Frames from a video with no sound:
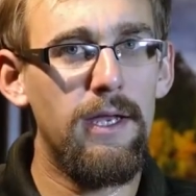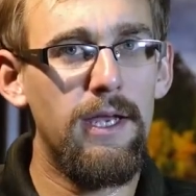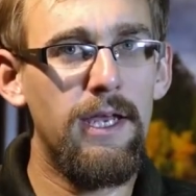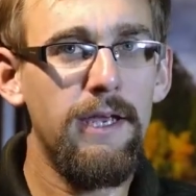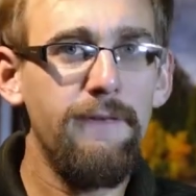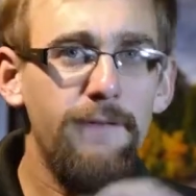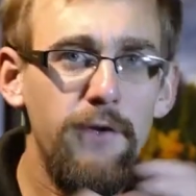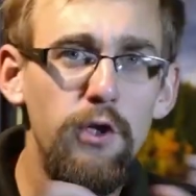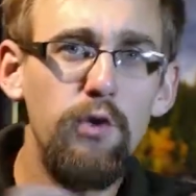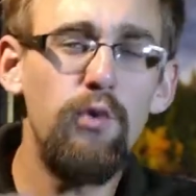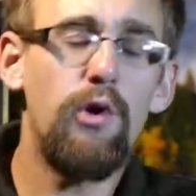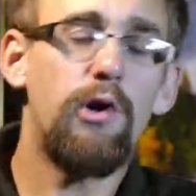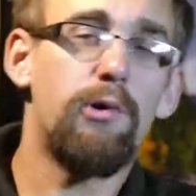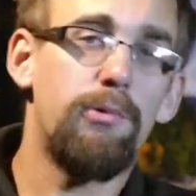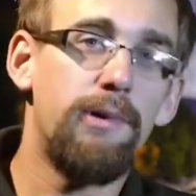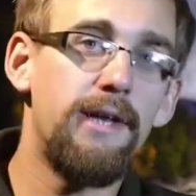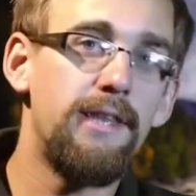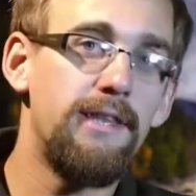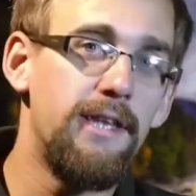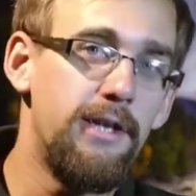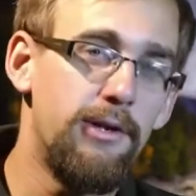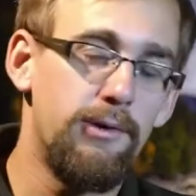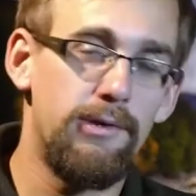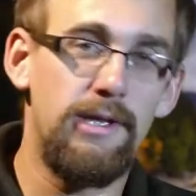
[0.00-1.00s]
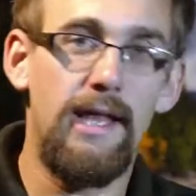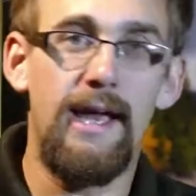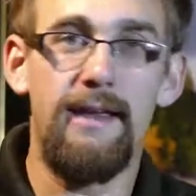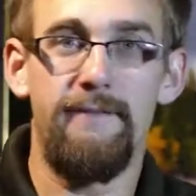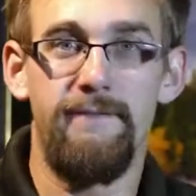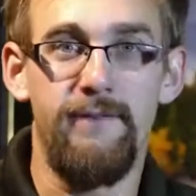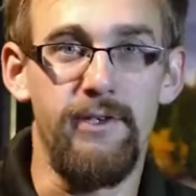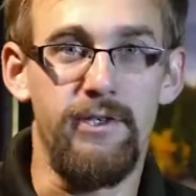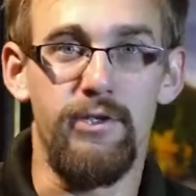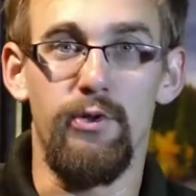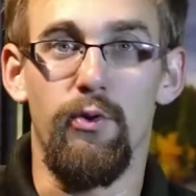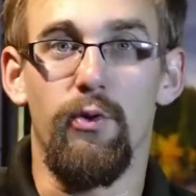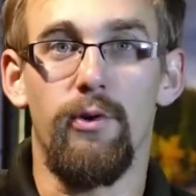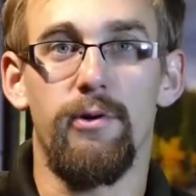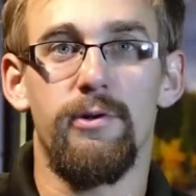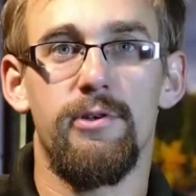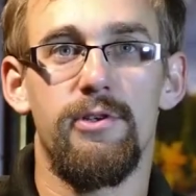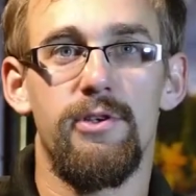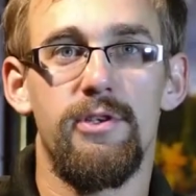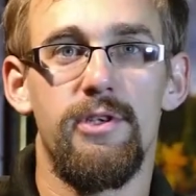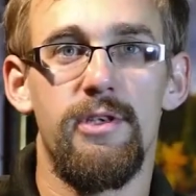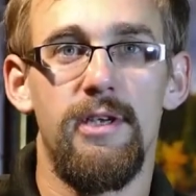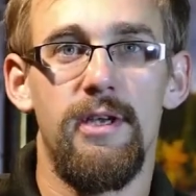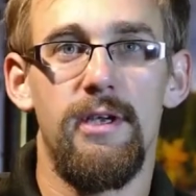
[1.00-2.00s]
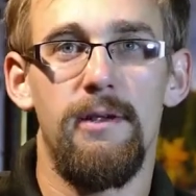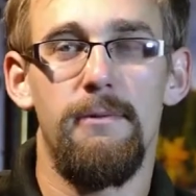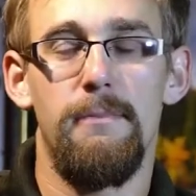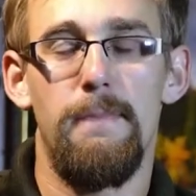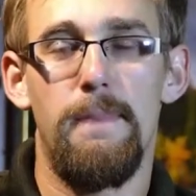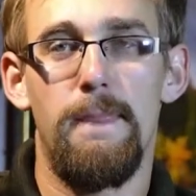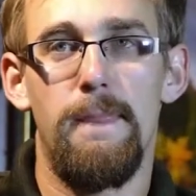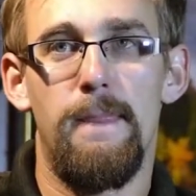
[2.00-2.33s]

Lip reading: if you agree that your life is yours,